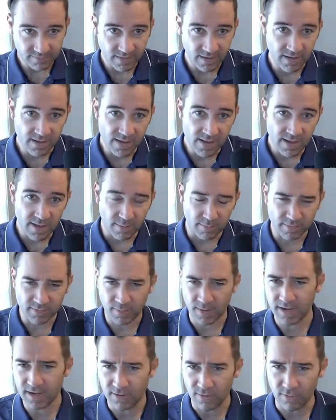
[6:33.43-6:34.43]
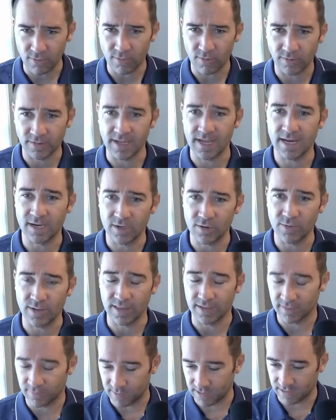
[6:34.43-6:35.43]
I'm spending a whole day doing
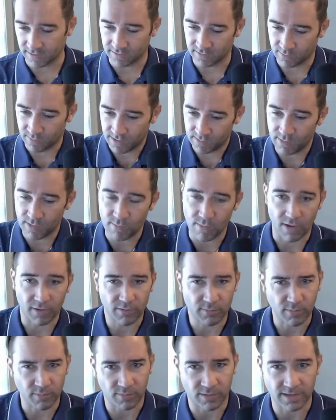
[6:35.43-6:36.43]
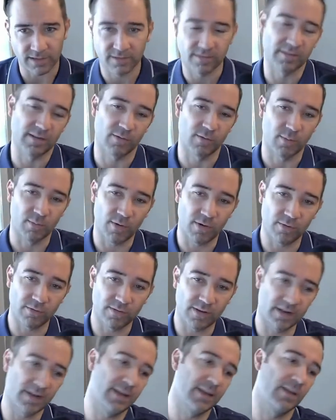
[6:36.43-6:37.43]
this because there may be multiple places that we're
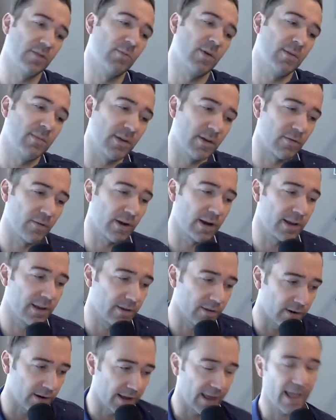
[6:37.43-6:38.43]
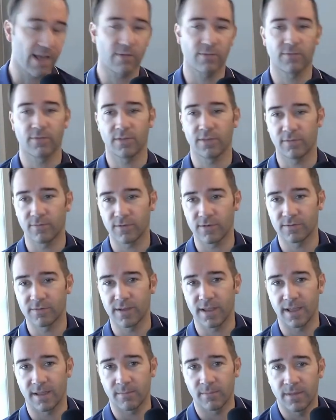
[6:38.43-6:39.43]
posting it. You may be creating your account for the first
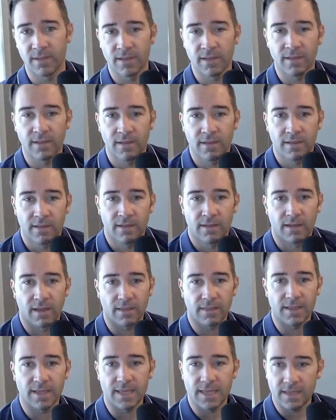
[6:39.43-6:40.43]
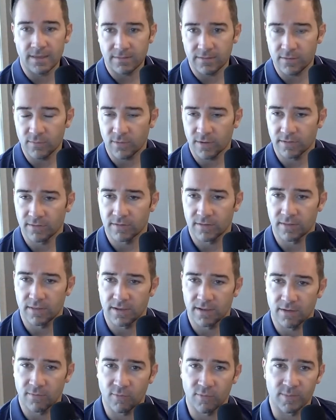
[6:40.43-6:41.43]
time. I think easy ones to
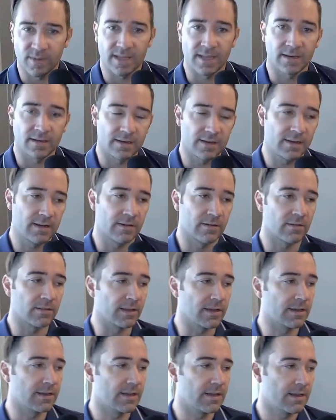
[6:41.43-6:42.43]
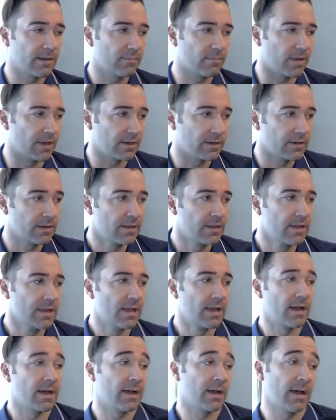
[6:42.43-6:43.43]
think of would be Indeed or LinkedIn, but
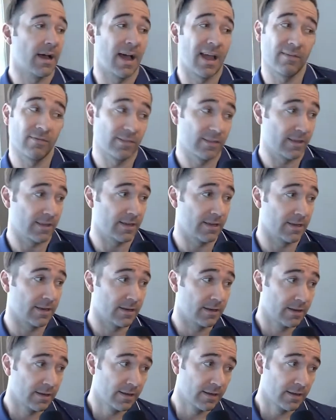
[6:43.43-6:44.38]
I've seen